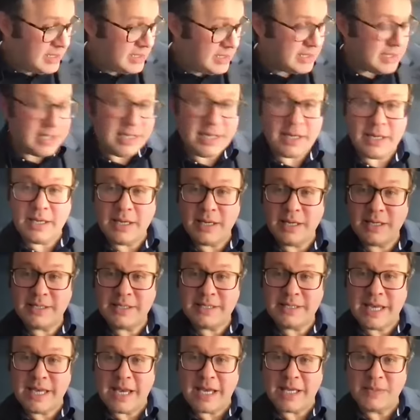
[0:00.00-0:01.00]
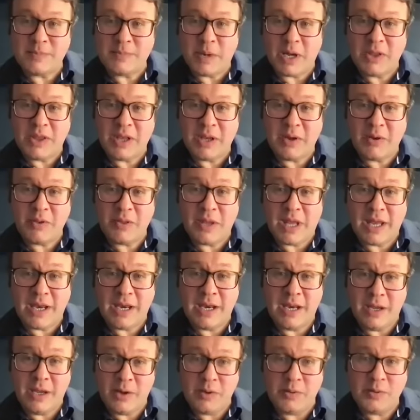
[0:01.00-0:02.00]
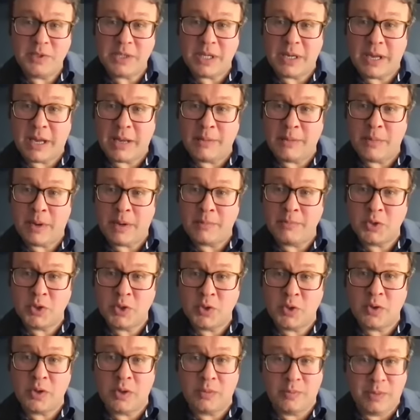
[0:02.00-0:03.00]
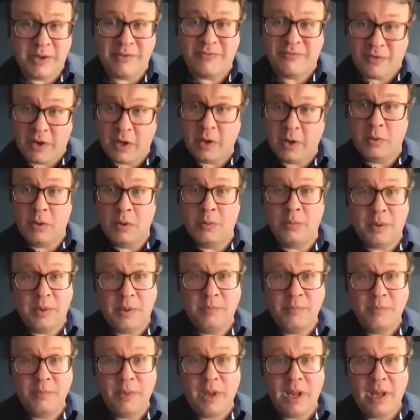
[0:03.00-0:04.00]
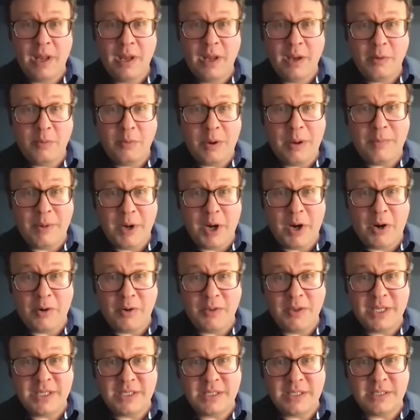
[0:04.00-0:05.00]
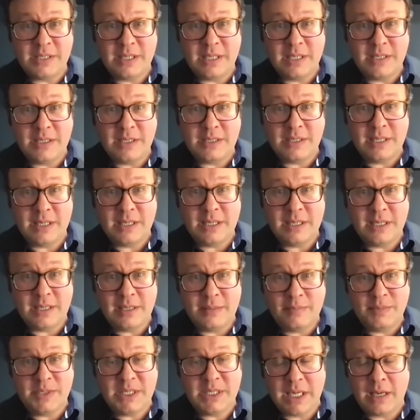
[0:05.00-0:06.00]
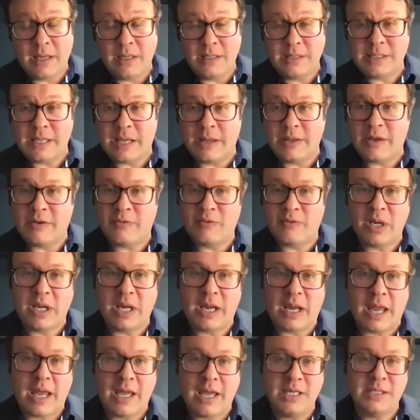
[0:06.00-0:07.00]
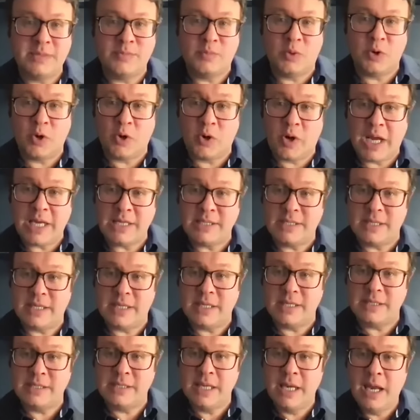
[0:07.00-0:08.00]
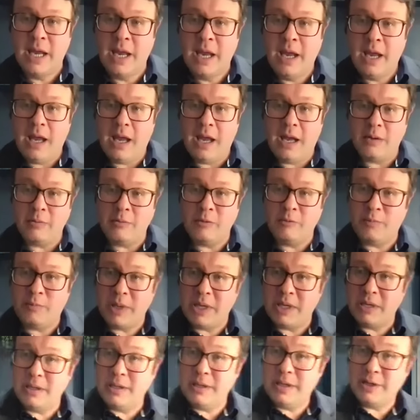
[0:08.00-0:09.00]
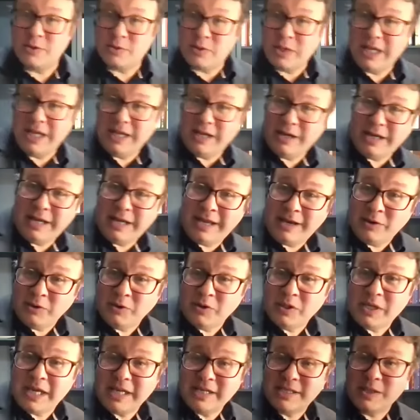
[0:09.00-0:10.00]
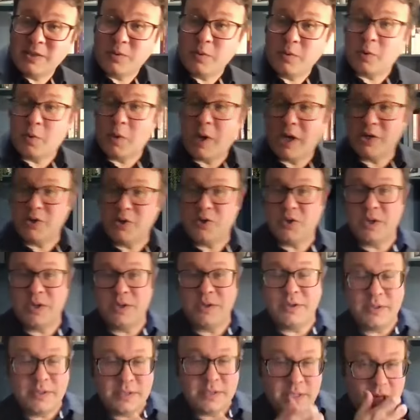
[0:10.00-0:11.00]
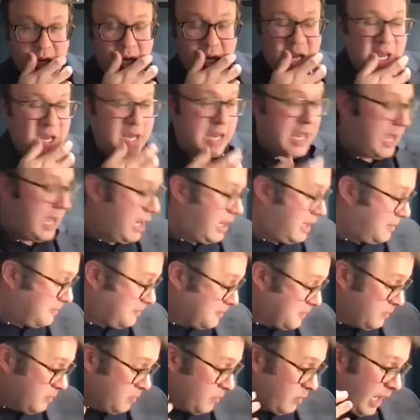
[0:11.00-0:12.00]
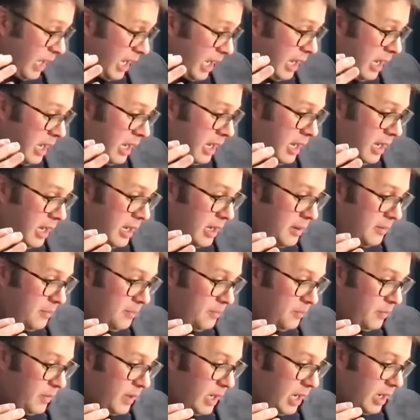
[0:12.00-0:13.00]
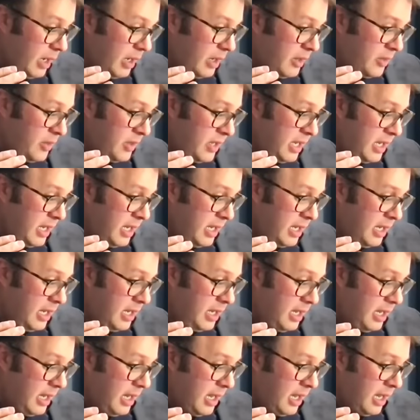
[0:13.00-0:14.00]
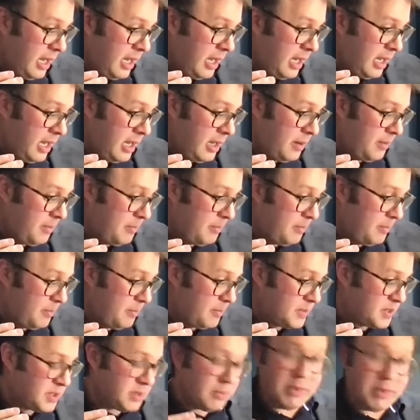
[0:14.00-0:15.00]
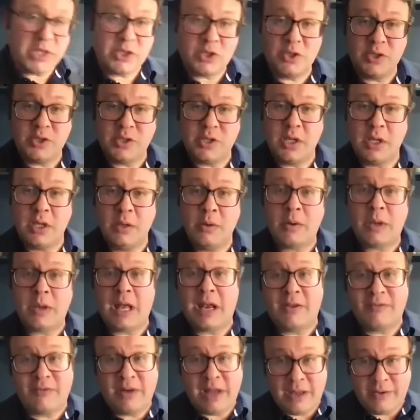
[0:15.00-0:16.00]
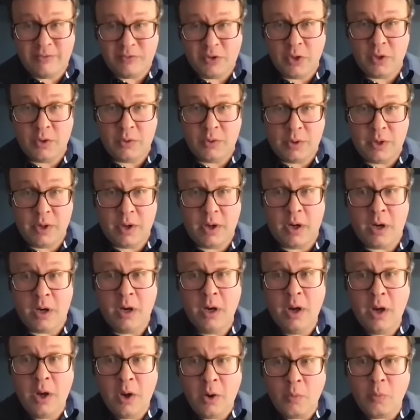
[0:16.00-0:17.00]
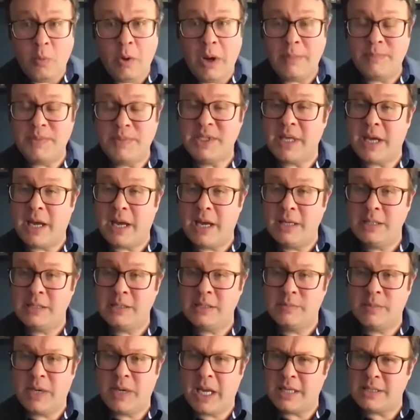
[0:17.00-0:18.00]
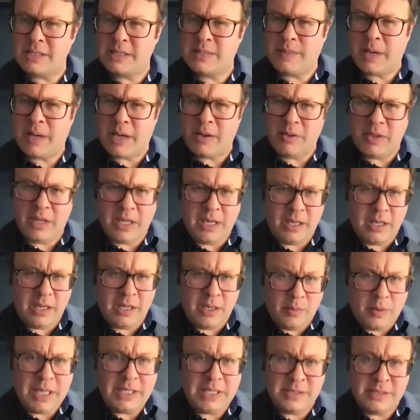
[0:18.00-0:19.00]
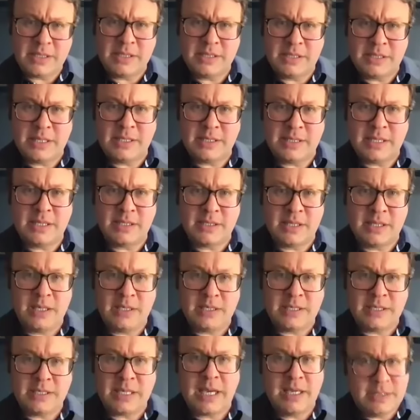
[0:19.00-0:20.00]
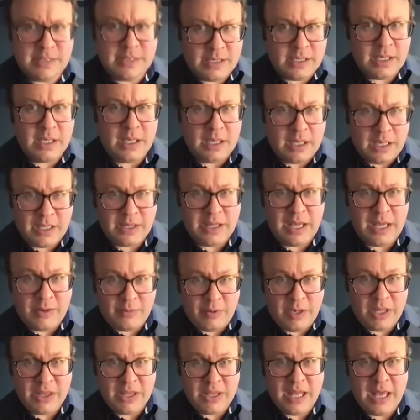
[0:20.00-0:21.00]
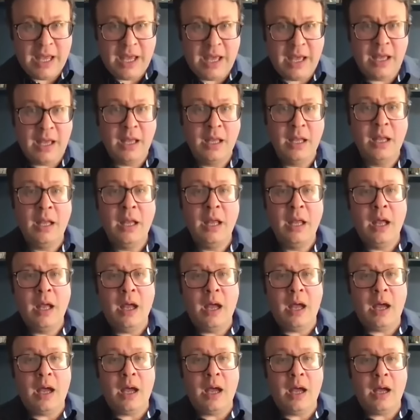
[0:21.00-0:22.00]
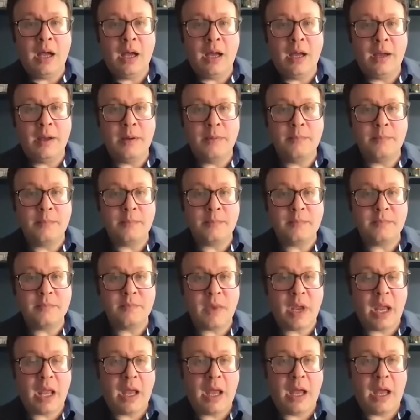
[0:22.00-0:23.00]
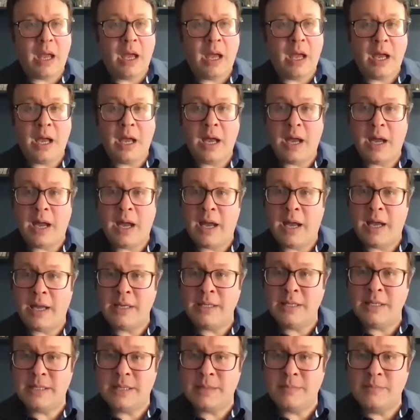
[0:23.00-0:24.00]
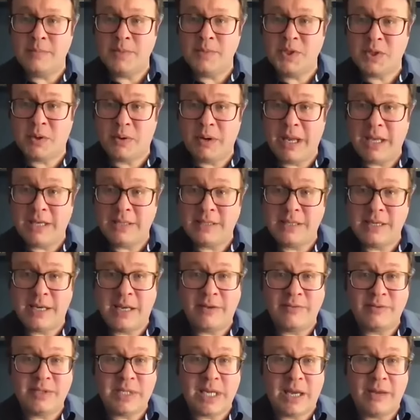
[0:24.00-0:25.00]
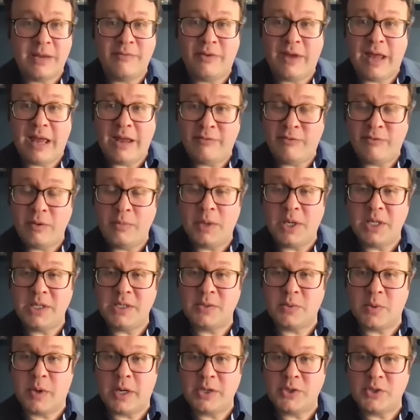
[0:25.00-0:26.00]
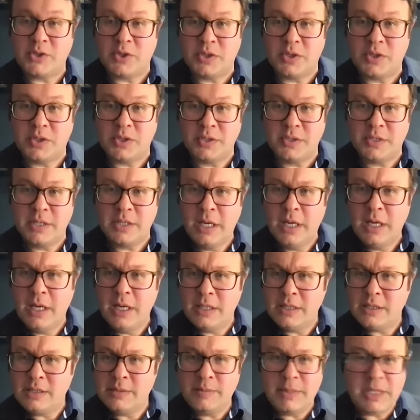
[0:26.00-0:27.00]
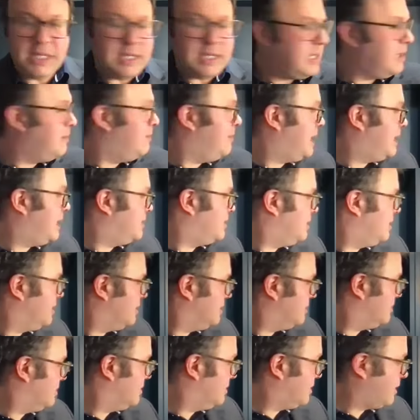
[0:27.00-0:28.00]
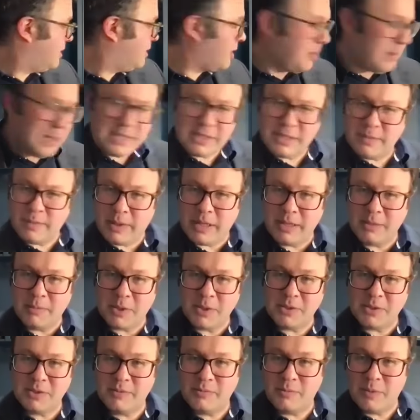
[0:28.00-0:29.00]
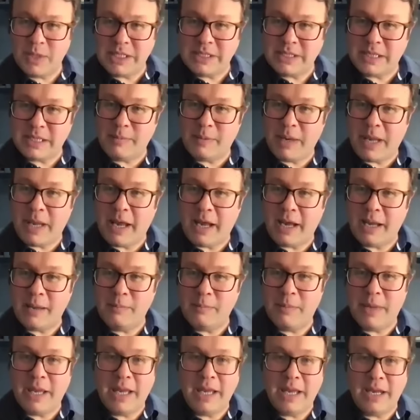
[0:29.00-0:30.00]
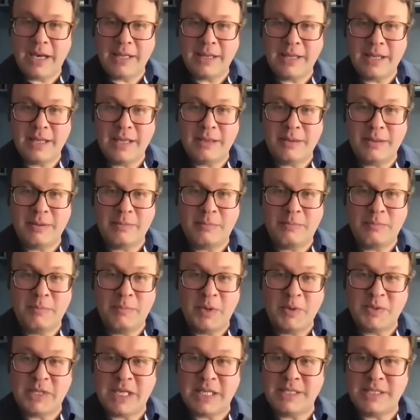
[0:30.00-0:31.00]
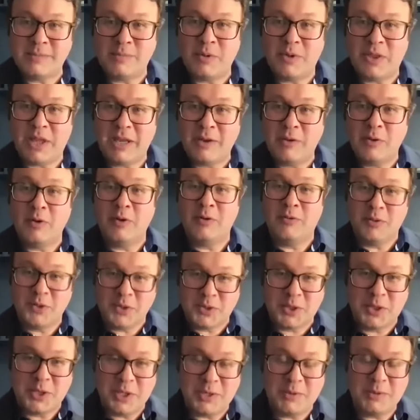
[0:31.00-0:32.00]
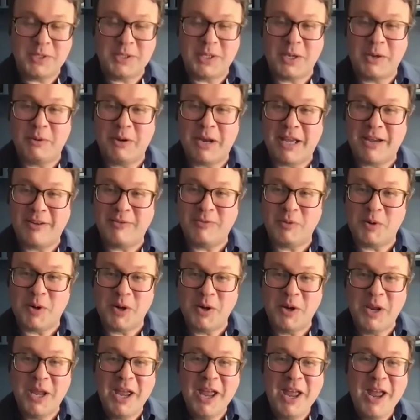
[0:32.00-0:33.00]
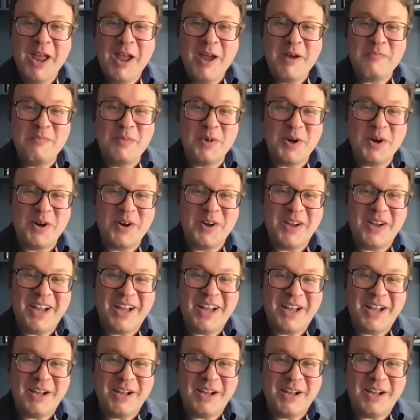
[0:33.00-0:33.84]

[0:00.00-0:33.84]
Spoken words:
sad. But I think on that note, I'm sure there'll be a follow-up webinar on this as in particular the South Africa case progresses. We've been literally inundated with questions. Again, Submissions that UKLFI have done are on our website. Somebody asked about the UN statistics that you cited earlier. They're in there. And I'm sorry I didn't have time for everybody's questions. Somebody did mention a comment about the bottle of whiskey behind me, and I think the most sensible thing all of us can do is go and have one. But